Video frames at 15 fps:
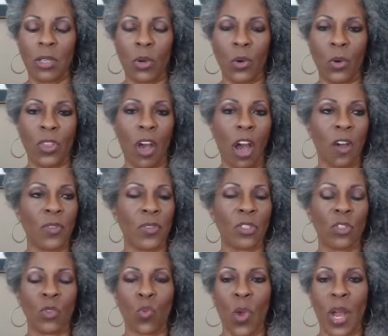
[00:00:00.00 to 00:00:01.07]
or the
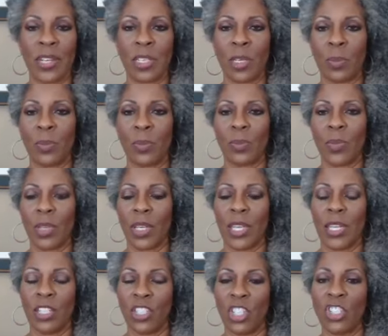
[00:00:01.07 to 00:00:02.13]
officers wind up,
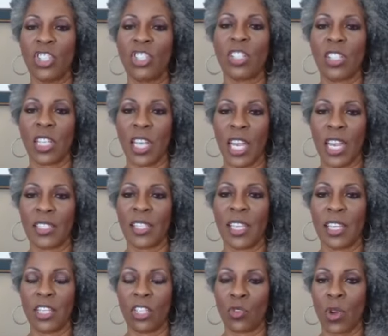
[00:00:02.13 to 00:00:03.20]
in addition to the case
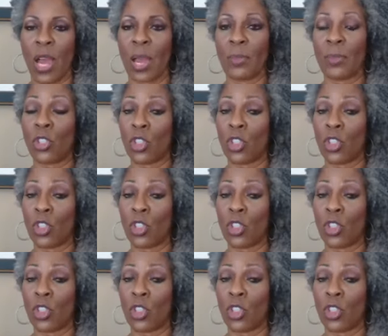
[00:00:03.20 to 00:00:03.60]
getting dropped,